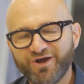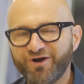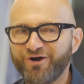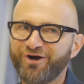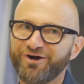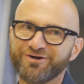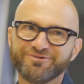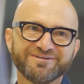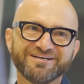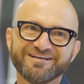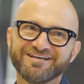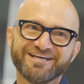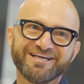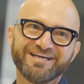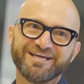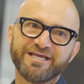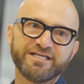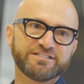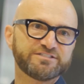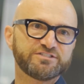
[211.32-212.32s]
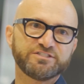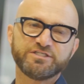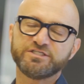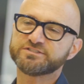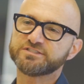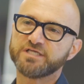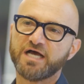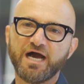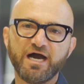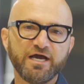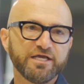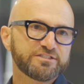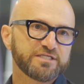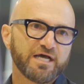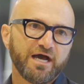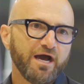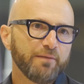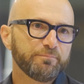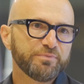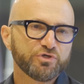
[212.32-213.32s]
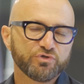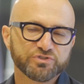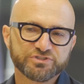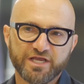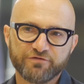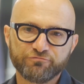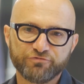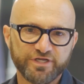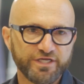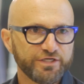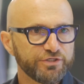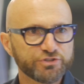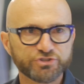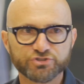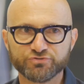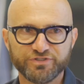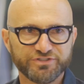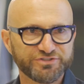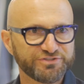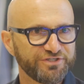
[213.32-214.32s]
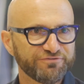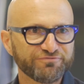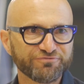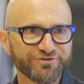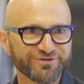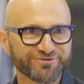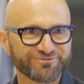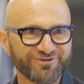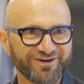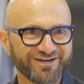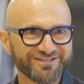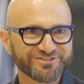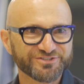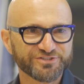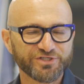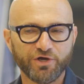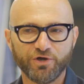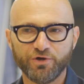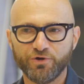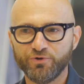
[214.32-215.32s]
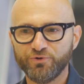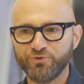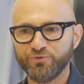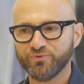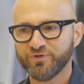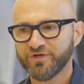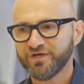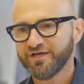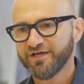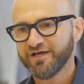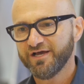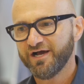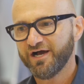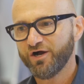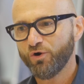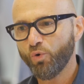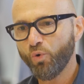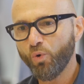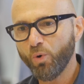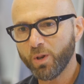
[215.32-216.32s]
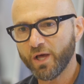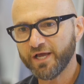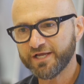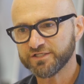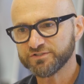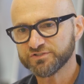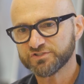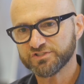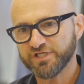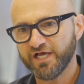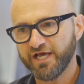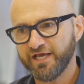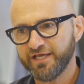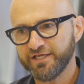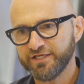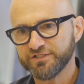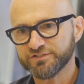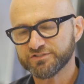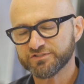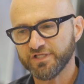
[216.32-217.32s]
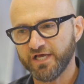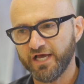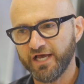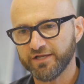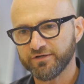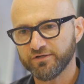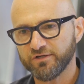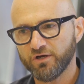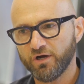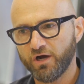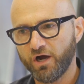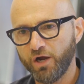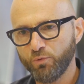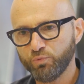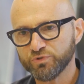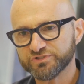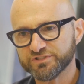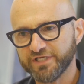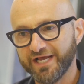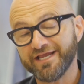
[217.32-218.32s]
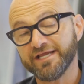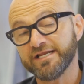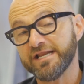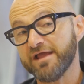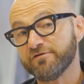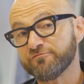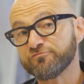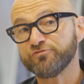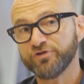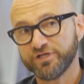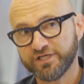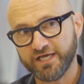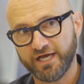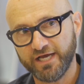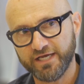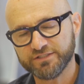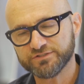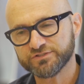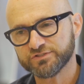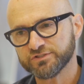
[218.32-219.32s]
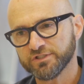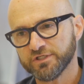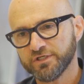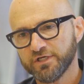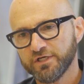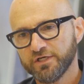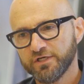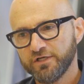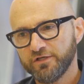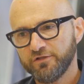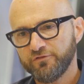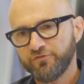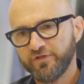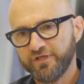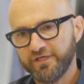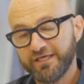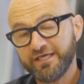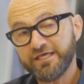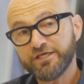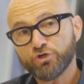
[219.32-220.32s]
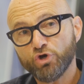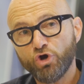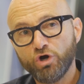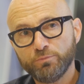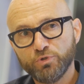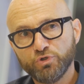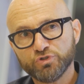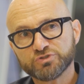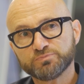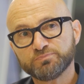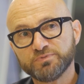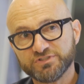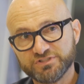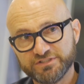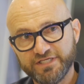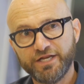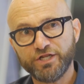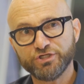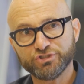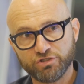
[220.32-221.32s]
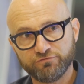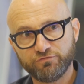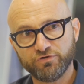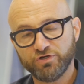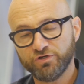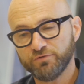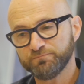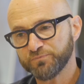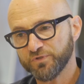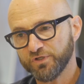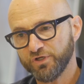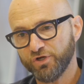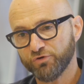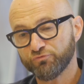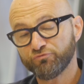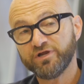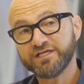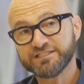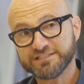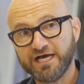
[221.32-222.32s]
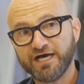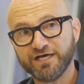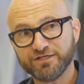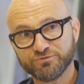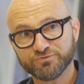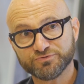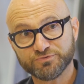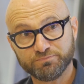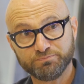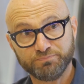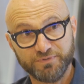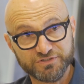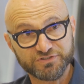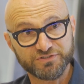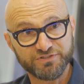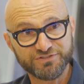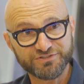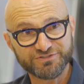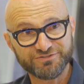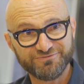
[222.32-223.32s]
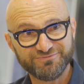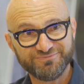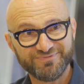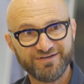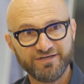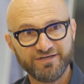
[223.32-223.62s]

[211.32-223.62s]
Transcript: Percentage-wise? It's hard because every industry is different, right? So all I can say is that I would say in every case, the e-commerce percentage of a retail's business